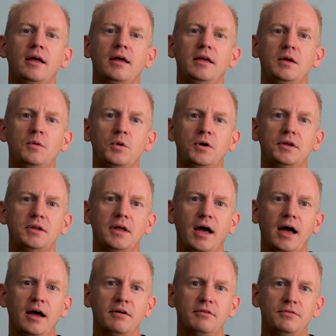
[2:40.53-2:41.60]
He would
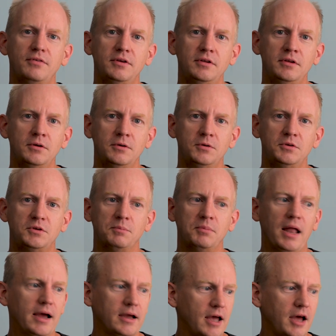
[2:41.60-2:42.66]
have used
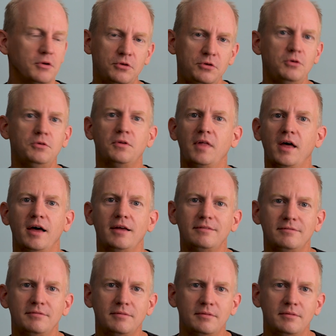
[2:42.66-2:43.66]
Blackadder's use of that